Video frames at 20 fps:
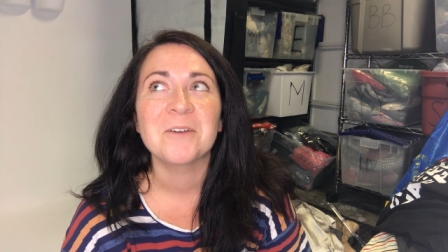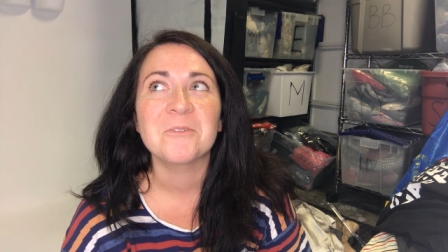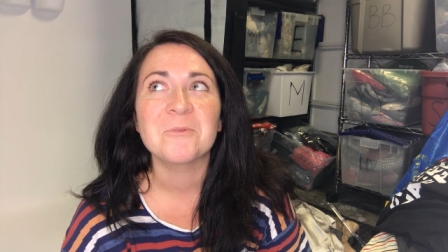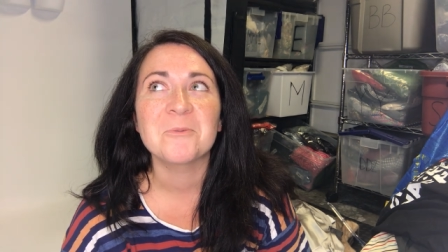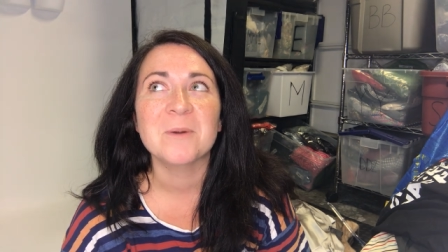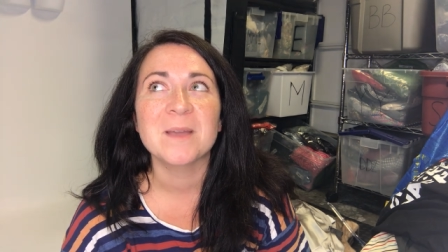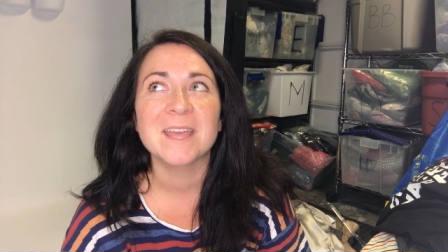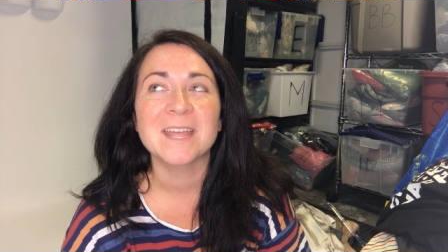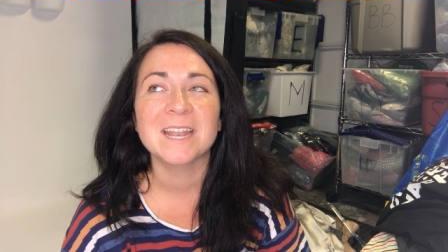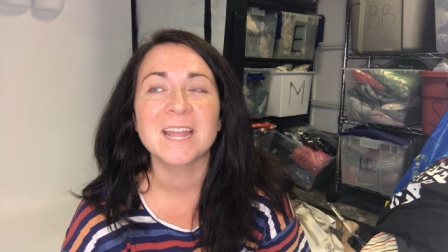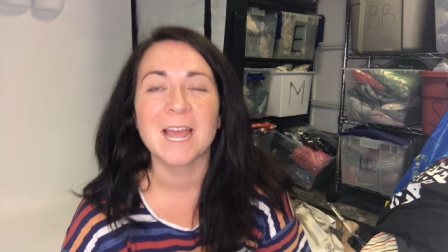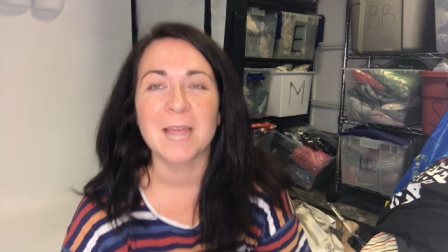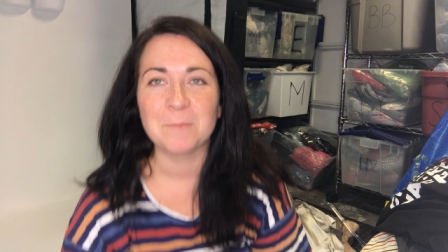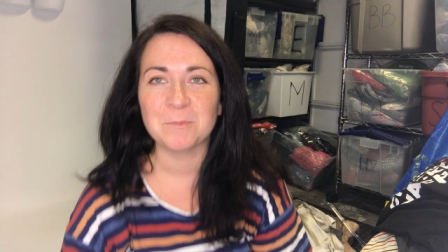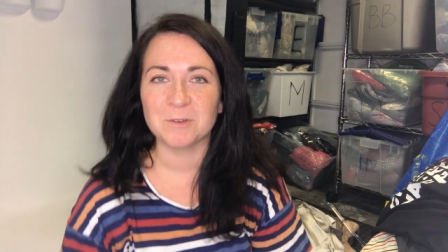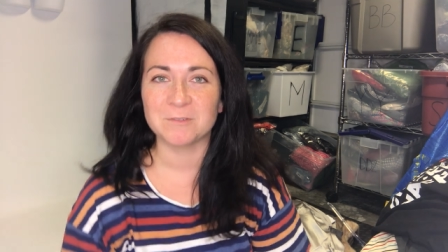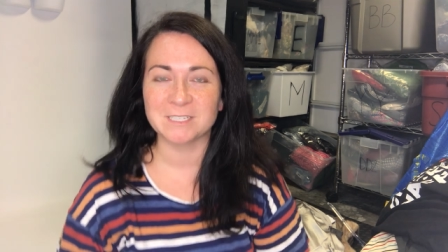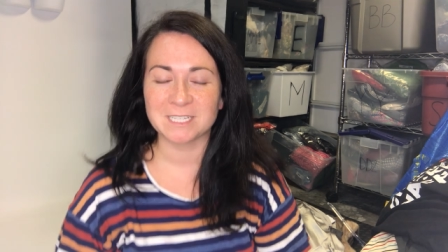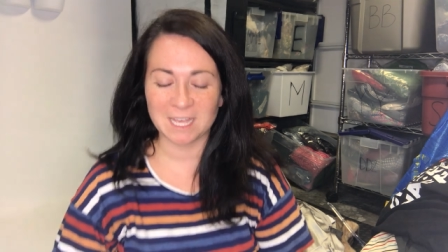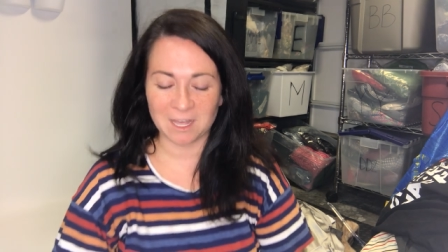when I
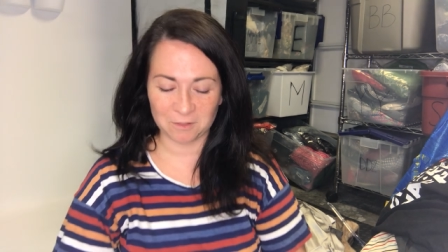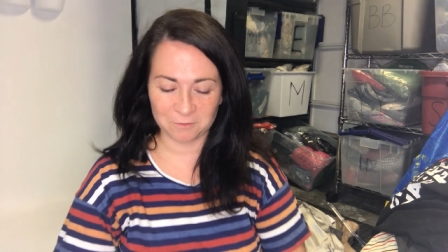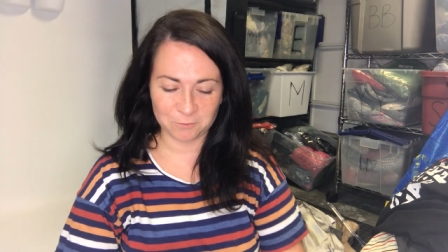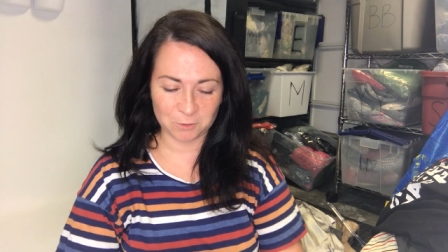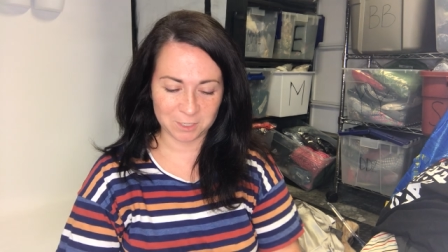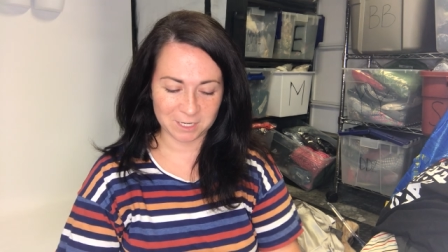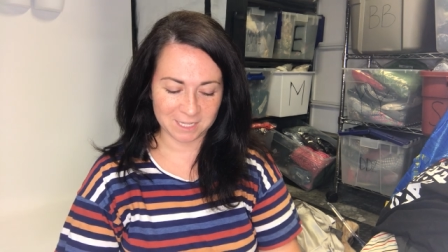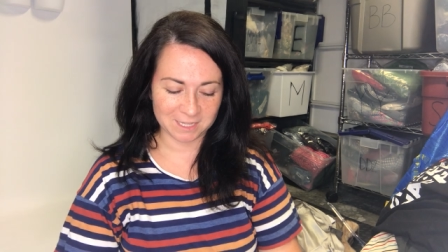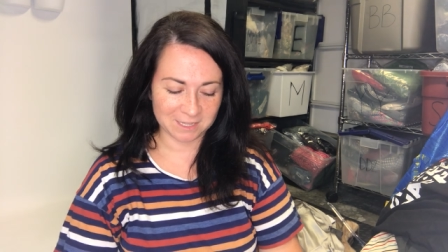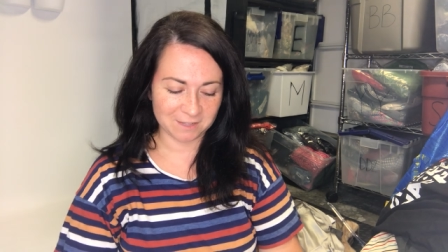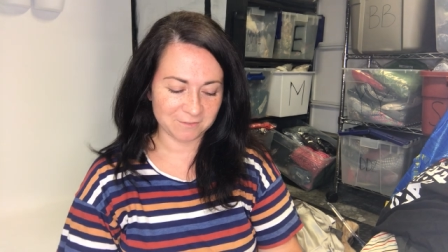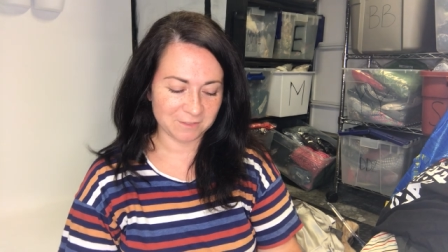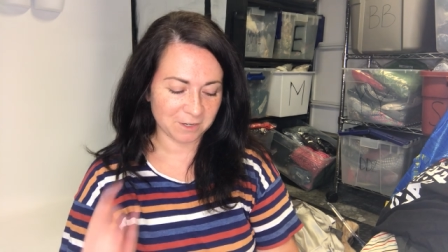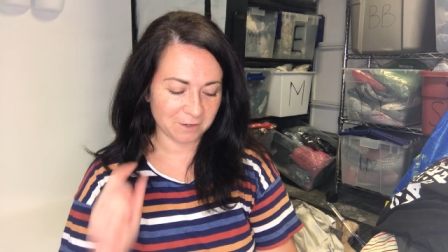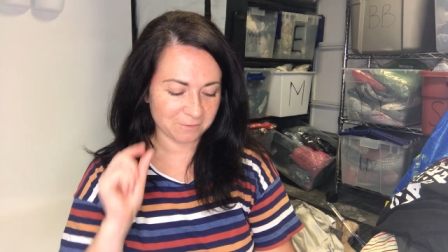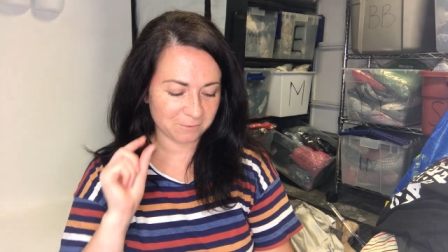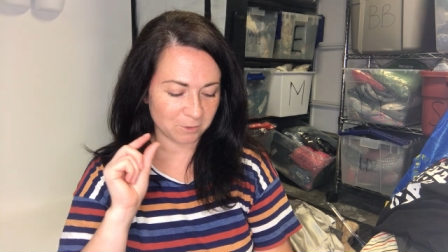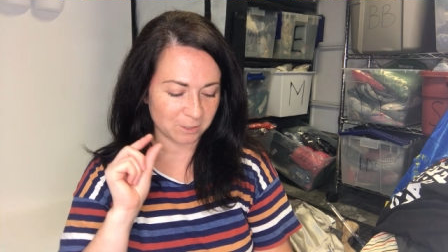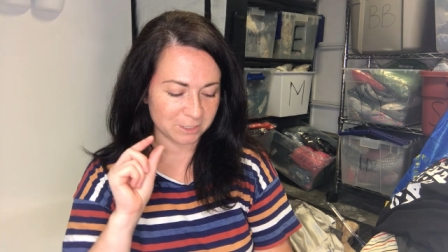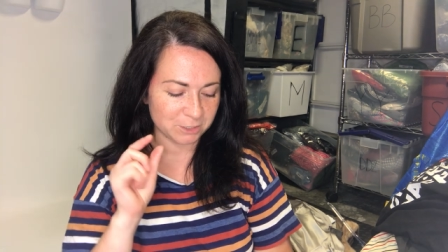moved to California and lived
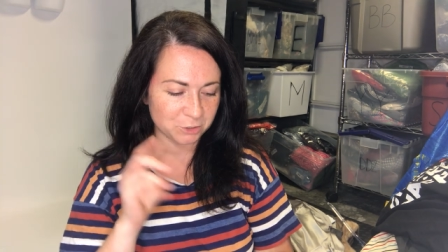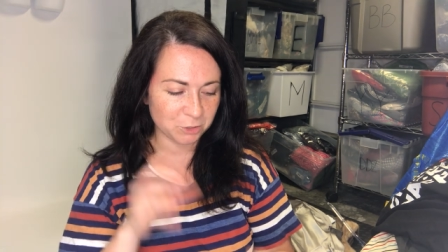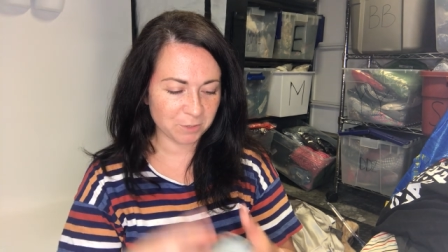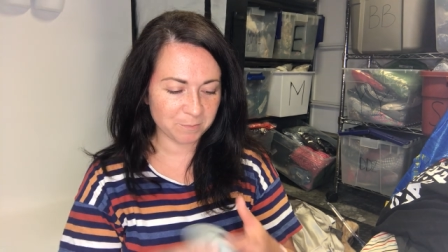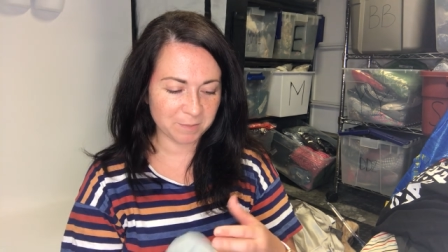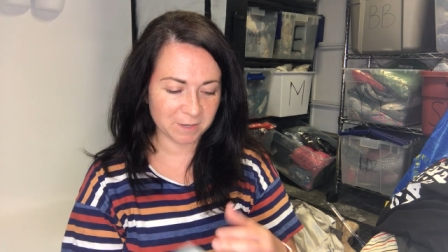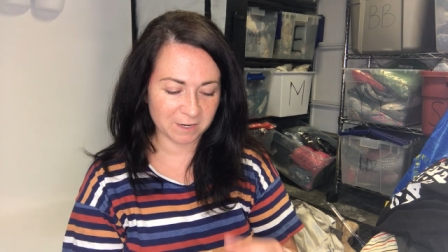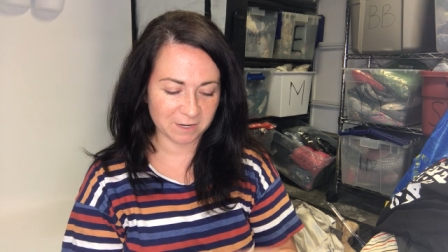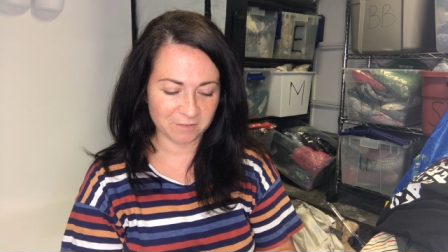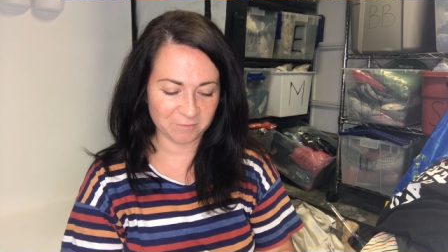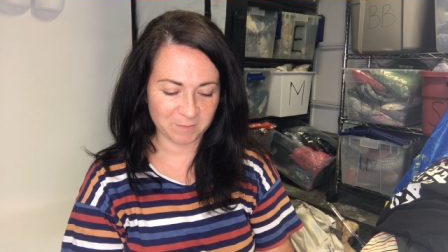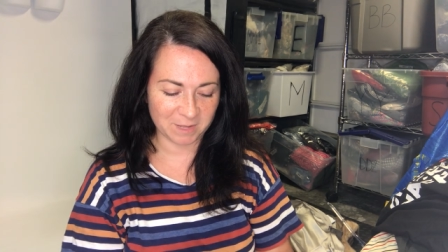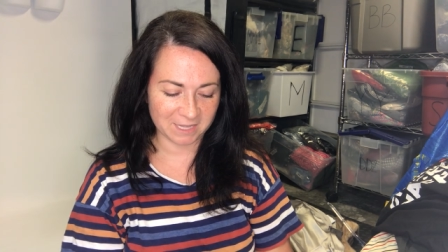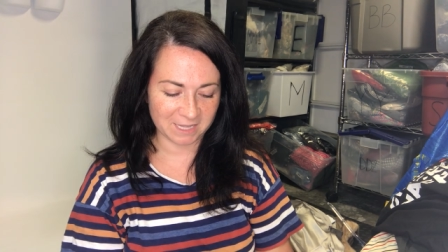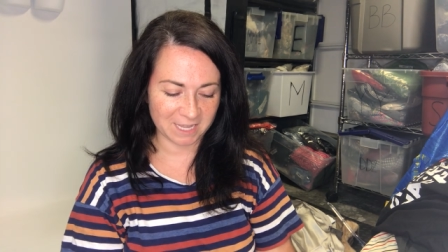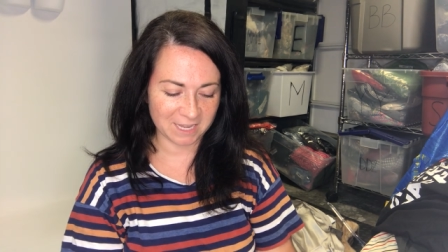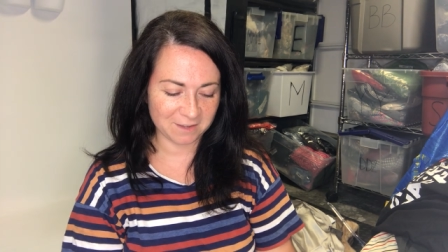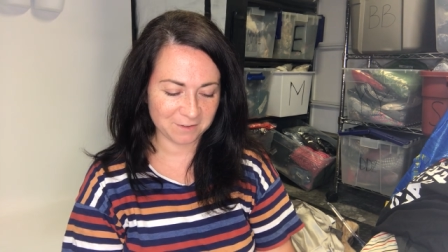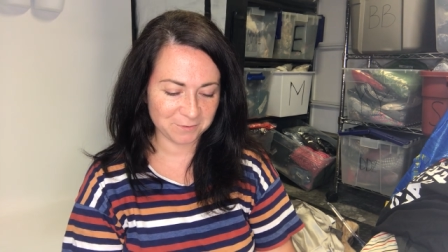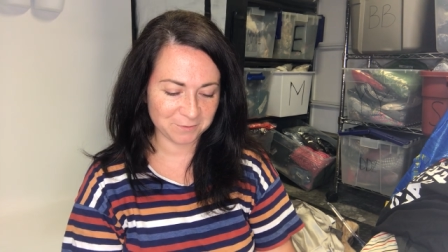there for a short period of my
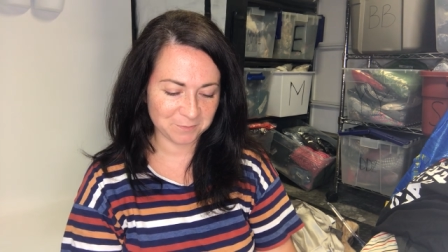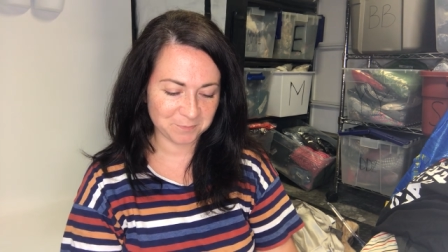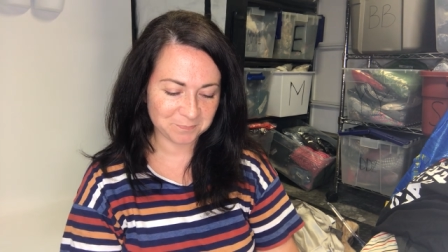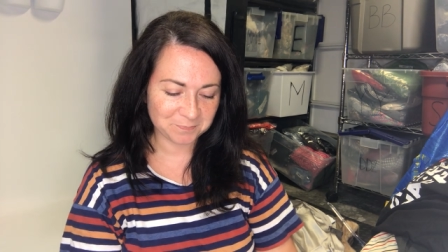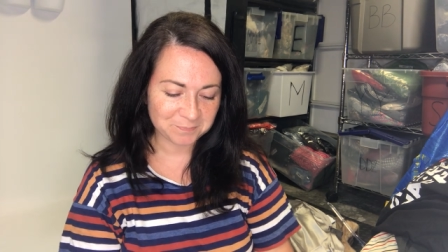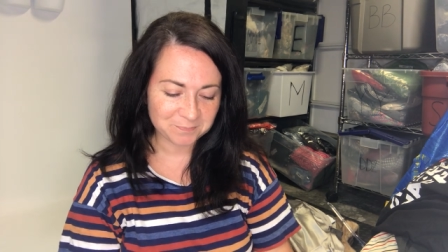life,